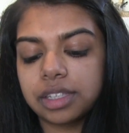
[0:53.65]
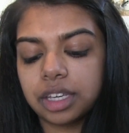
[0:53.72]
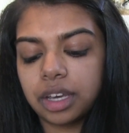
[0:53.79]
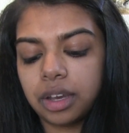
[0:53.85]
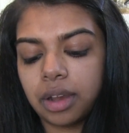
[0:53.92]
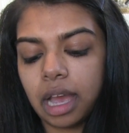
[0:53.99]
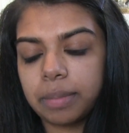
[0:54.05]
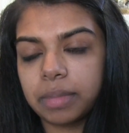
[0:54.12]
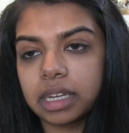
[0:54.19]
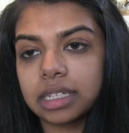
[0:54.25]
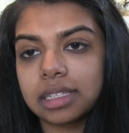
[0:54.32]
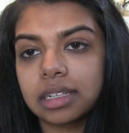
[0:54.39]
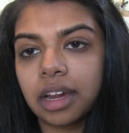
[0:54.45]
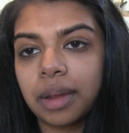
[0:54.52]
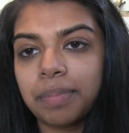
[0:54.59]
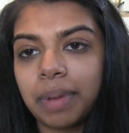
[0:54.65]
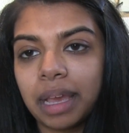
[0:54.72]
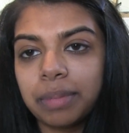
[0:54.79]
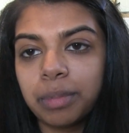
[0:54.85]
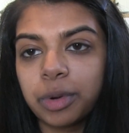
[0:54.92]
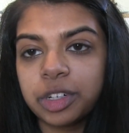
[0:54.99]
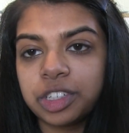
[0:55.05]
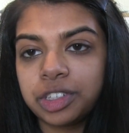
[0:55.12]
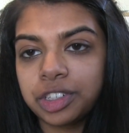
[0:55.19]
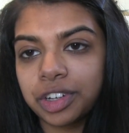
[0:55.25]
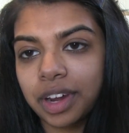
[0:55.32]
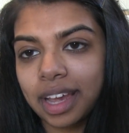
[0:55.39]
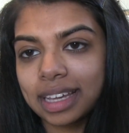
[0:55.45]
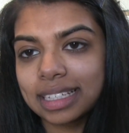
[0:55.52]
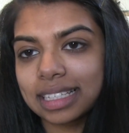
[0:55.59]
so I'm gonna start by
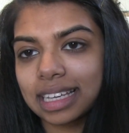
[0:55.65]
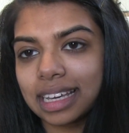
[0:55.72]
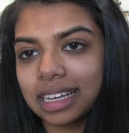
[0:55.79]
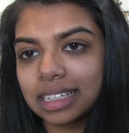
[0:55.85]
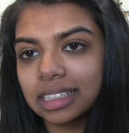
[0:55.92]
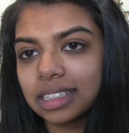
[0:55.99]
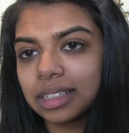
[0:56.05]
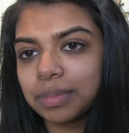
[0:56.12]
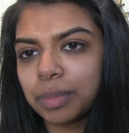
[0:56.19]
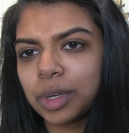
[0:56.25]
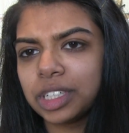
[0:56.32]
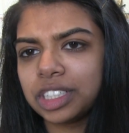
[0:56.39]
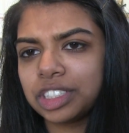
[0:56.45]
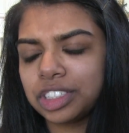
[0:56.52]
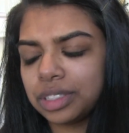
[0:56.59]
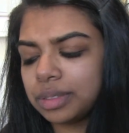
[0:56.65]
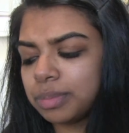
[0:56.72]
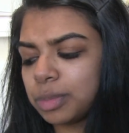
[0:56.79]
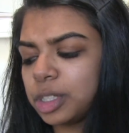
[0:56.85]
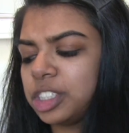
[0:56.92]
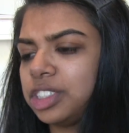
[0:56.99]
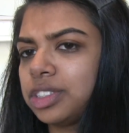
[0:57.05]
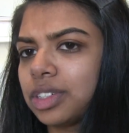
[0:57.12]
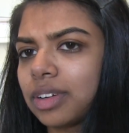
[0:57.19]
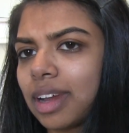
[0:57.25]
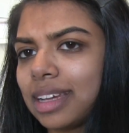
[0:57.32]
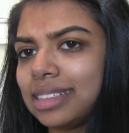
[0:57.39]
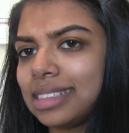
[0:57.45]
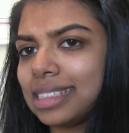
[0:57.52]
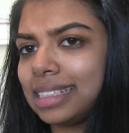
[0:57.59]
moisturizing.
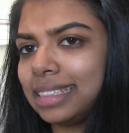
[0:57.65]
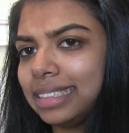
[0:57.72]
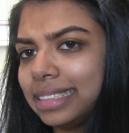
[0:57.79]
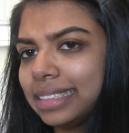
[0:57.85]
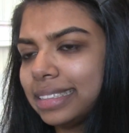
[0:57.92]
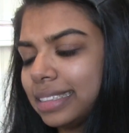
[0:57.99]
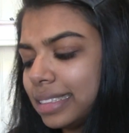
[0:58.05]
Moisturizing.